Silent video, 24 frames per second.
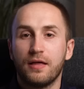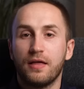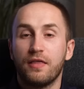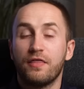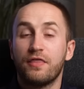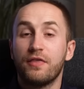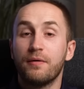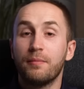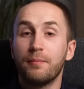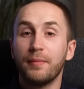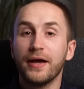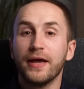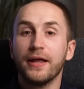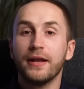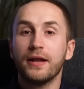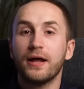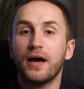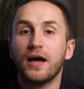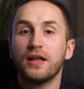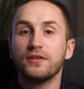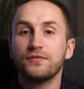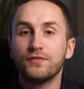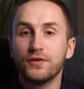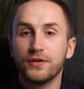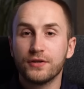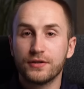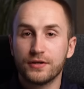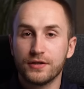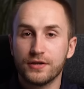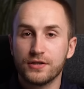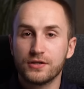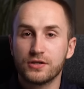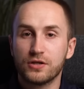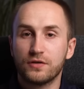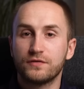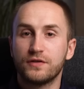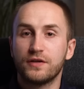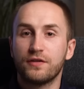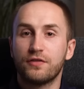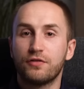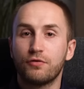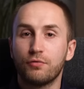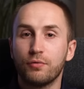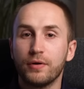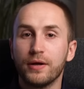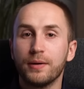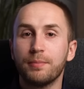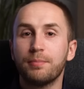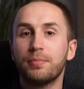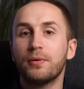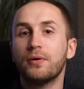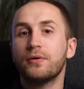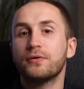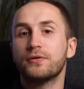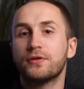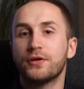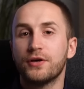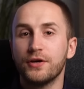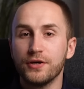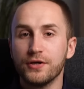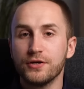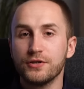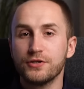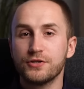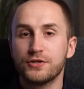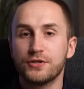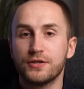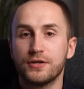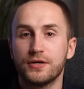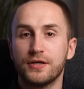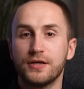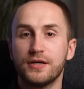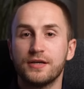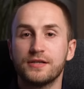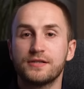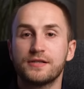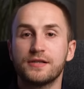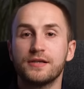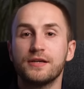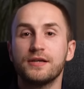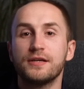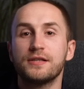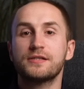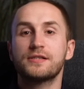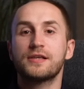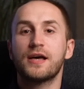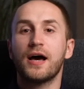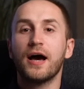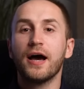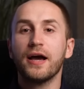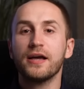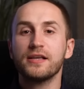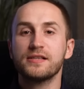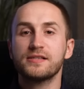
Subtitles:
The main advantage of the three-point hitch is its high